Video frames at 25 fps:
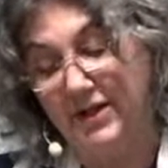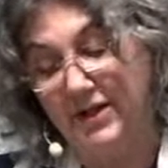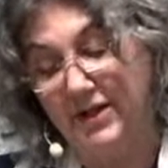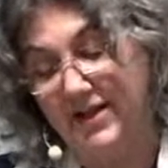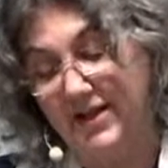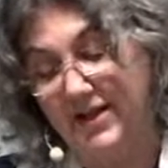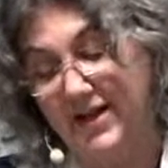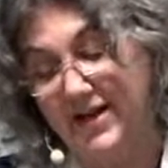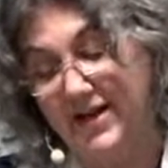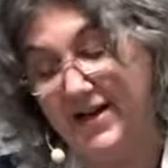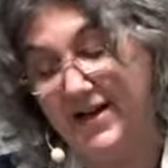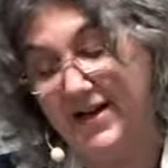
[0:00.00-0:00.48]

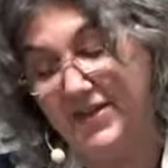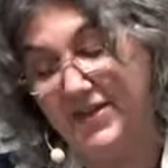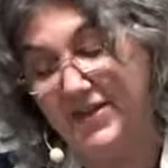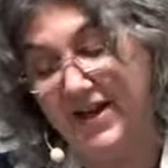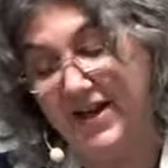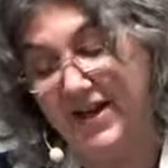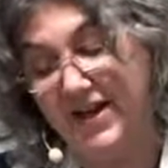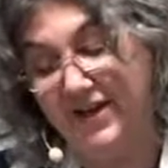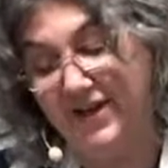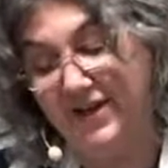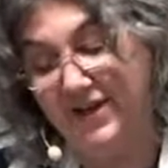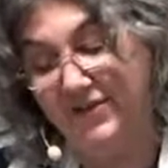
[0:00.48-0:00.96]
Guide the
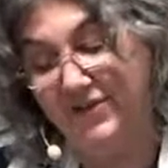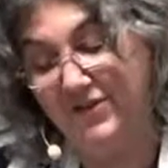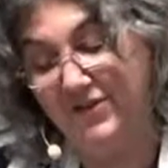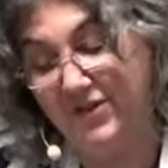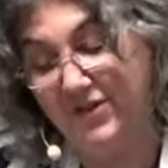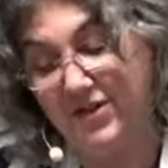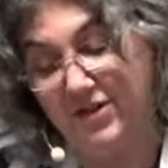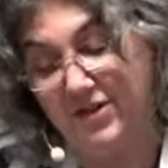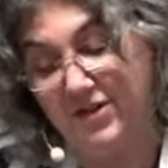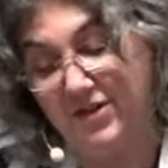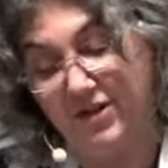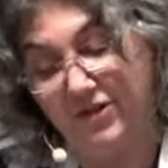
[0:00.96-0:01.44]
hands
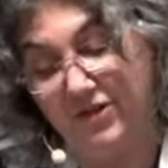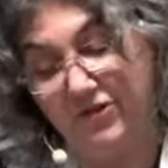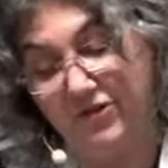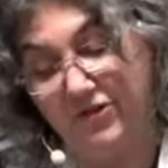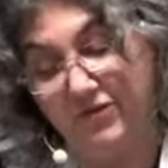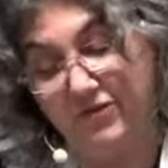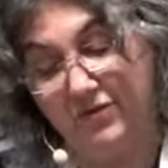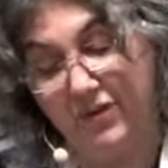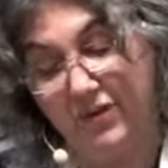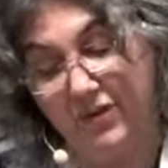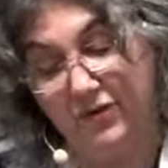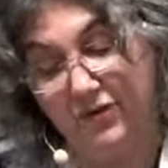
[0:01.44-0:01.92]
and hearts
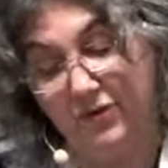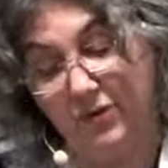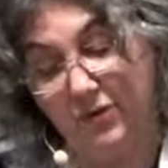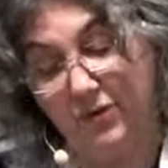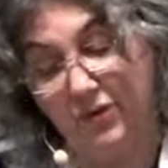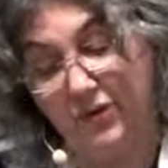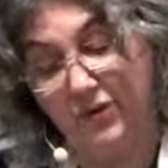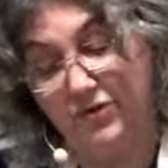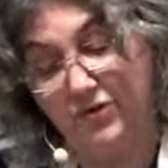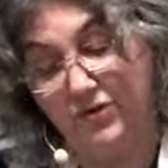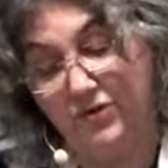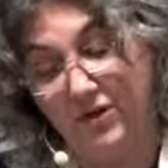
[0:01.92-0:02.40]
of those who
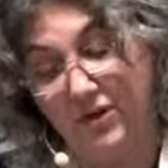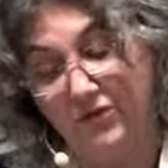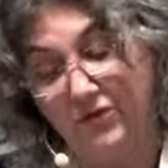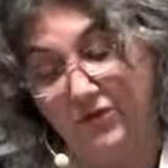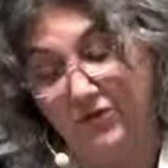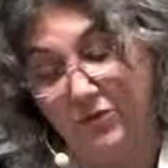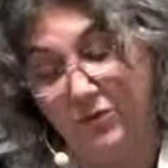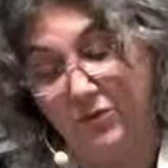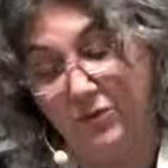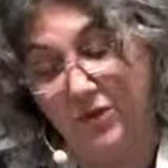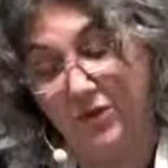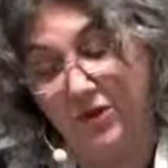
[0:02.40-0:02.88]
are
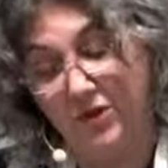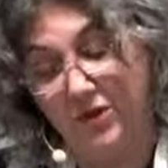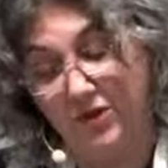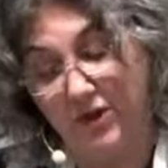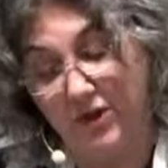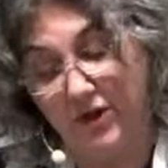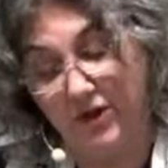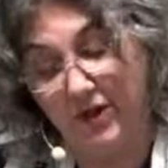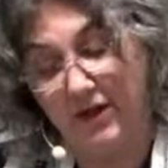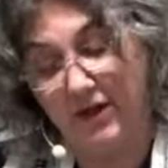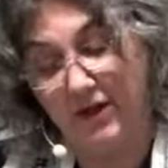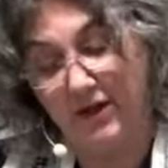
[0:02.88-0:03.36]
entrusted with your
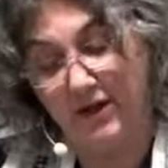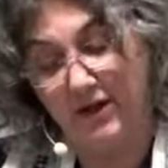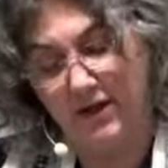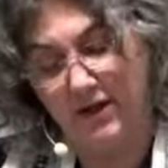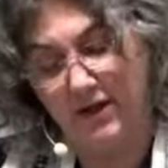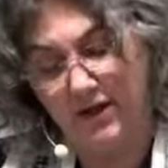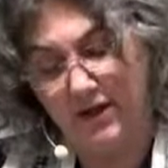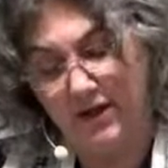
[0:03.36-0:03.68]
care.